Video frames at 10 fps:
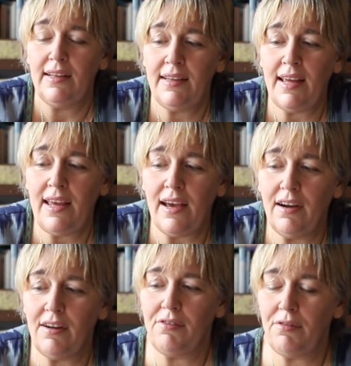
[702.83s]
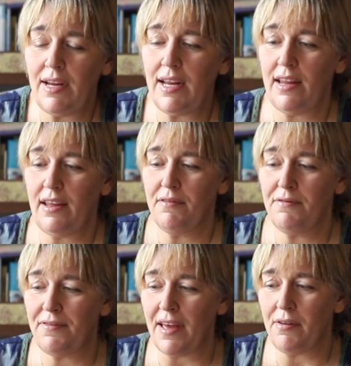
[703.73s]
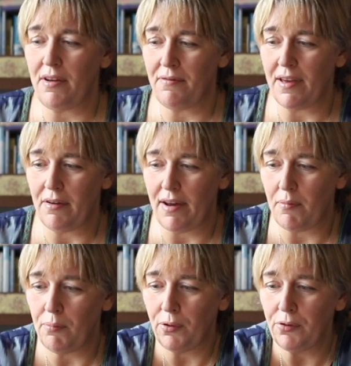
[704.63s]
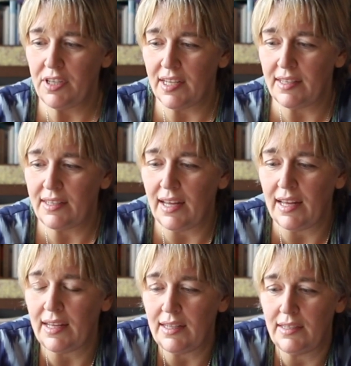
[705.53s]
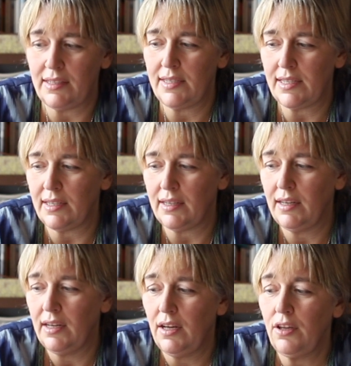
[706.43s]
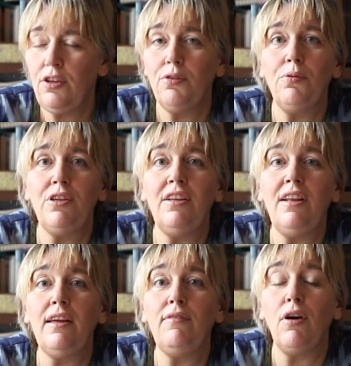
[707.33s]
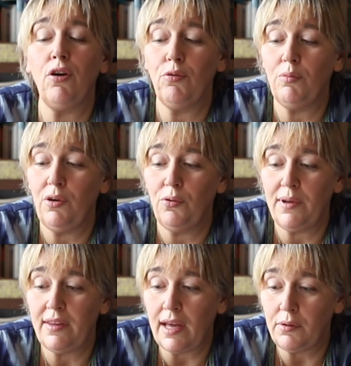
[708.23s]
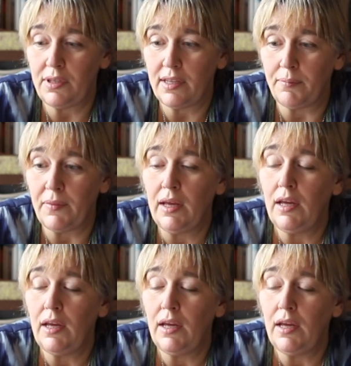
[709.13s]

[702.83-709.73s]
They are really very, very important, and you wouldn't leave home without them.